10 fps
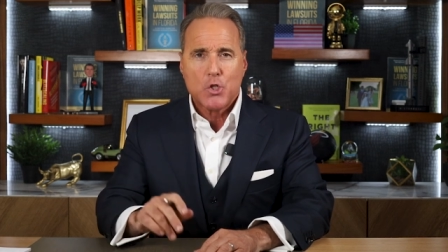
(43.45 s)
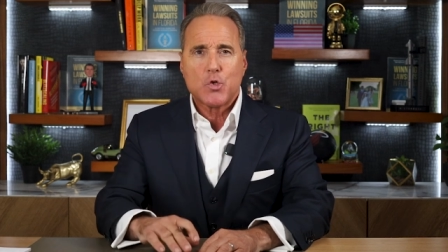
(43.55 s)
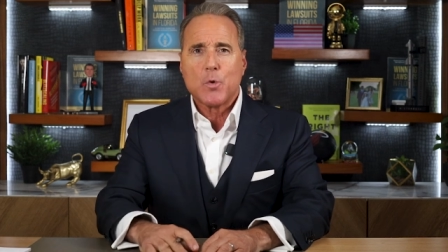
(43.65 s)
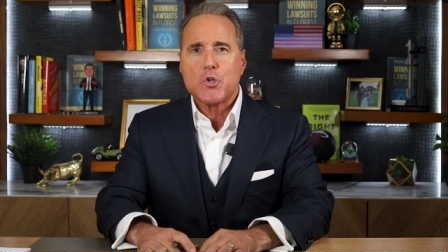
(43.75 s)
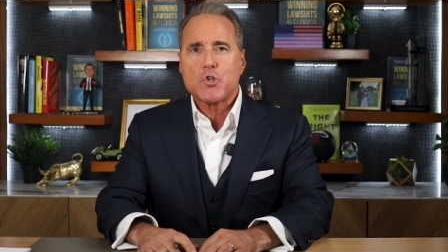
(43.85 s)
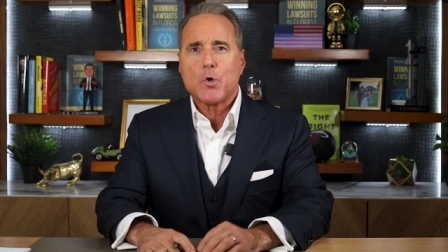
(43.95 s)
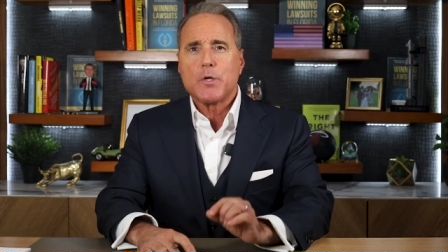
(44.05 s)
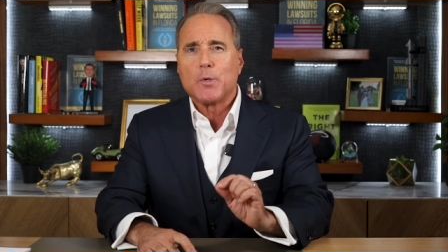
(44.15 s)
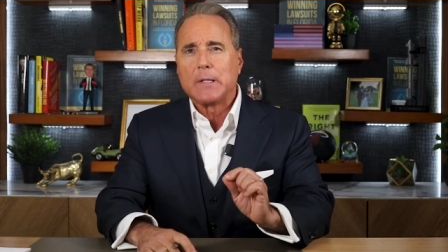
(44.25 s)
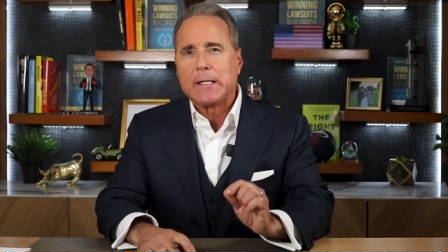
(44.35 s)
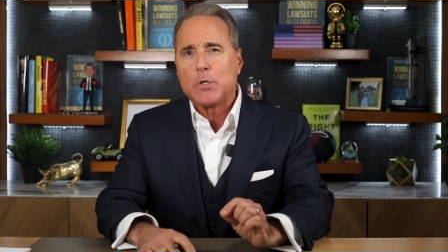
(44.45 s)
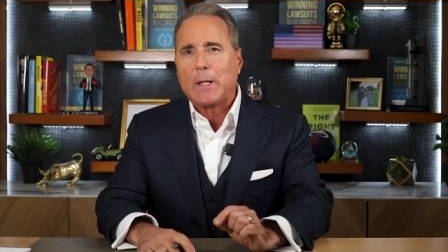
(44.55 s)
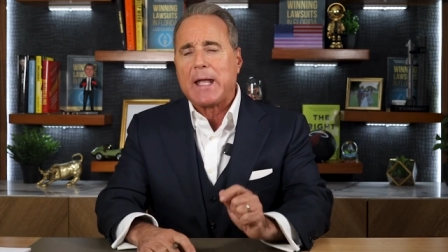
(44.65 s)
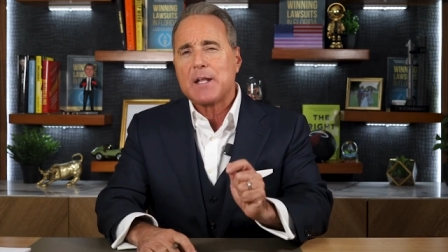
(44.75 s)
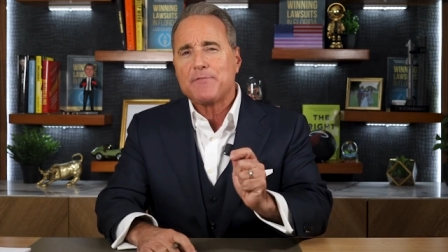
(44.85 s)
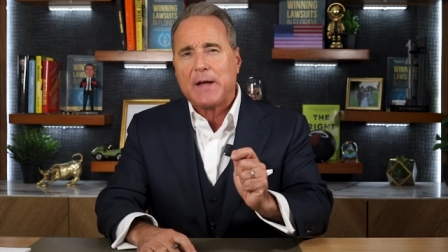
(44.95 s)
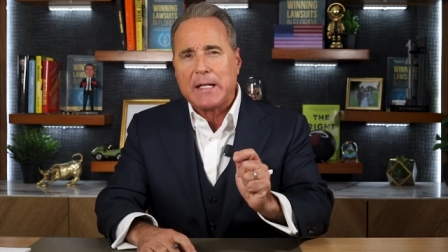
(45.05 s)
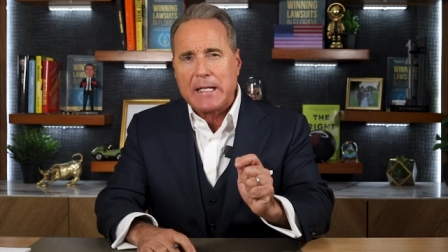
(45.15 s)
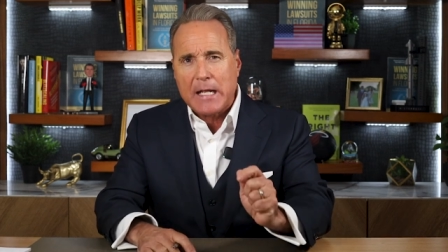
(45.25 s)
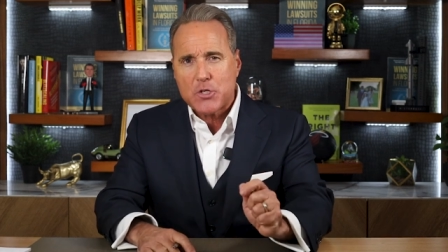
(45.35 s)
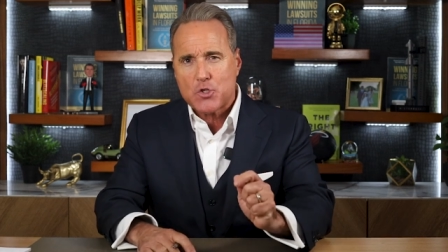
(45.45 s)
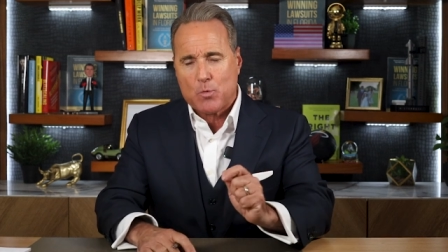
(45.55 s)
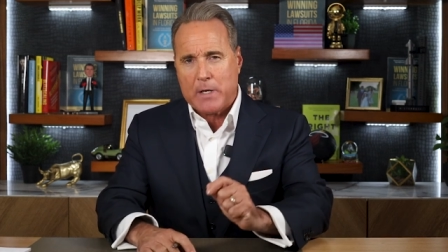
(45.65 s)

to ensure your legal and financial